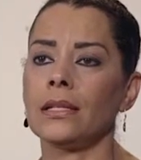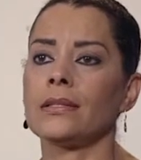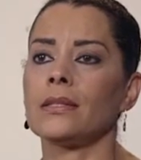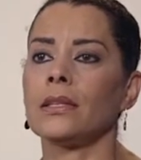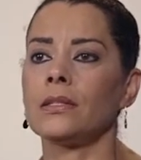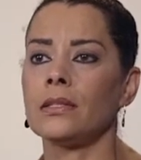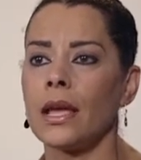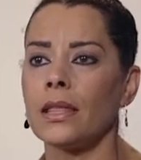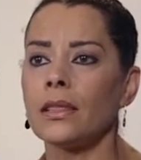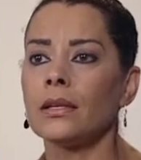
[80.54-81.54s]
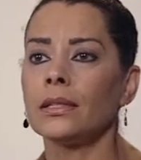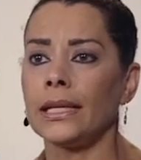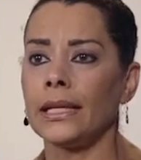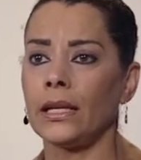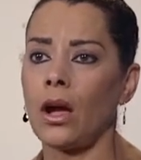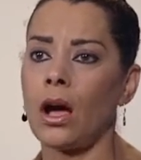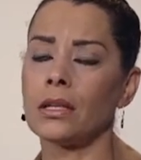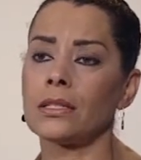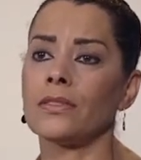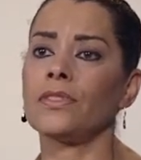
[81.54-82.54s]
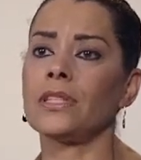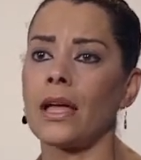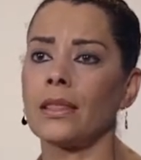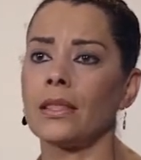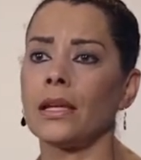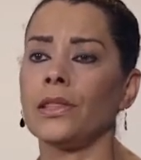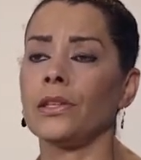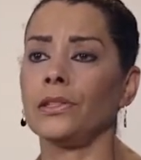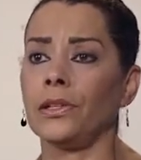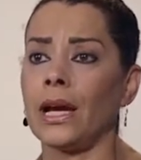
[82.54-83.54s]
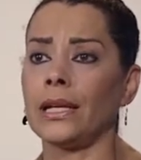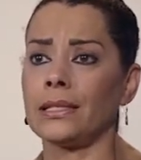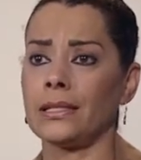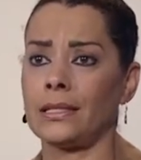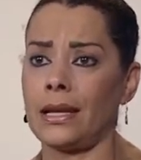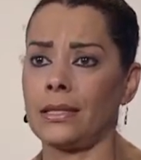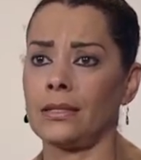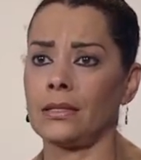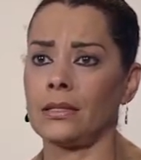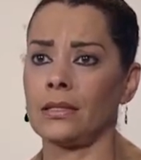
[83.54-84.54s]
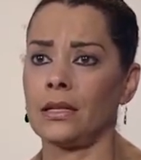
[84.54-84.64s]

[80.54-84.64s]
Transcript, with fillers: is the 10th leading cause of death in the United States.